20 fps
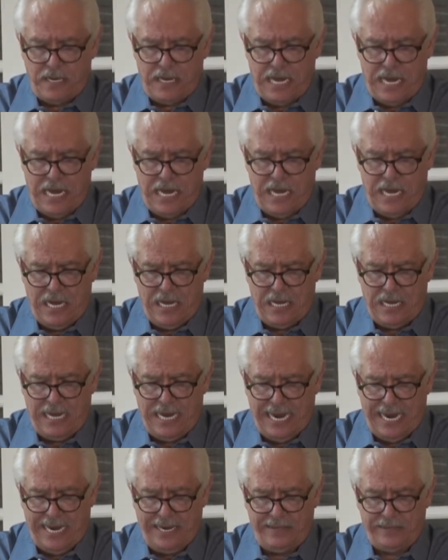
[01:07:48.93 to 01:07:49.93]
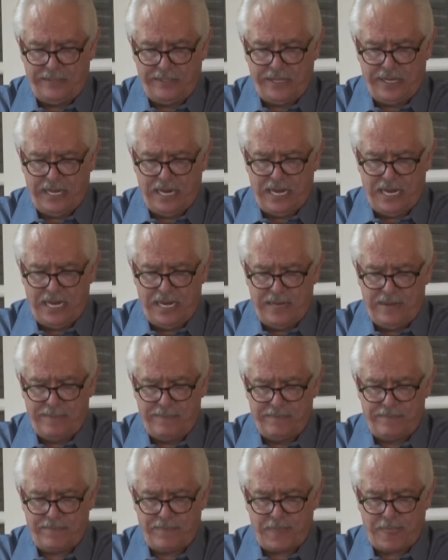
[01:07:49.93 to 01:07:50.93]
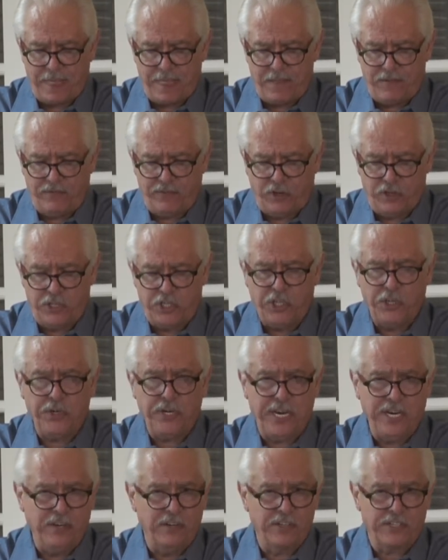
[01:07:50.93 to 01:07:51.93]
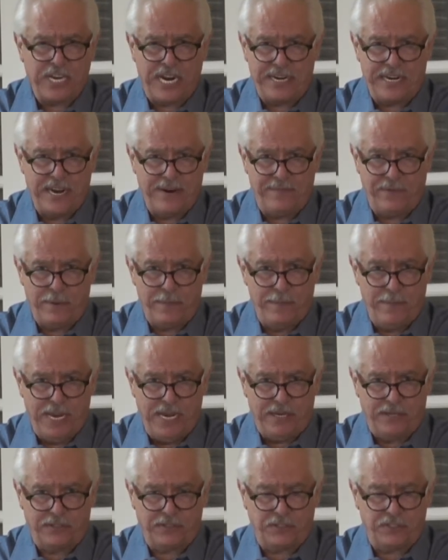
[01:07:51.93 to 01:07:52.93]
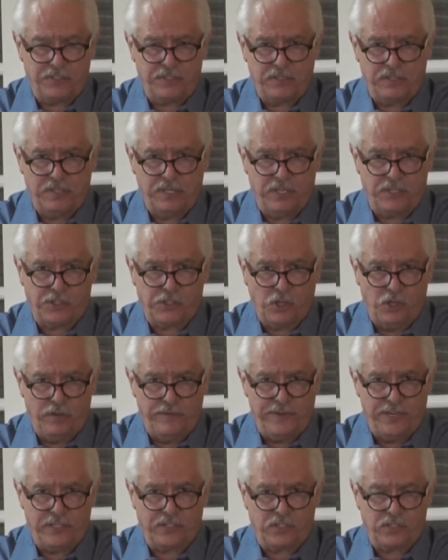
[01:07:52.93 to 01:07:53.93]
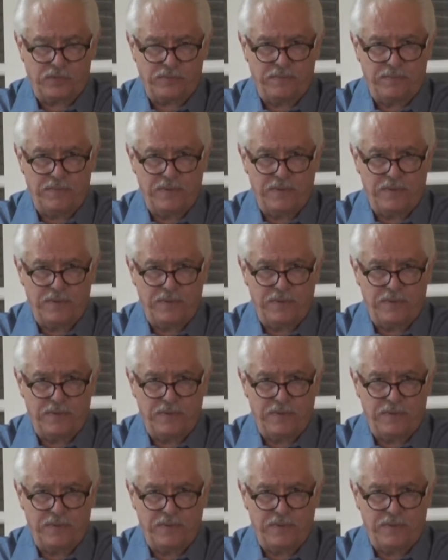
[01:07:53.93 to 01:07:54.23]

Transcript: Uh, and um, for two years, I never missed a service.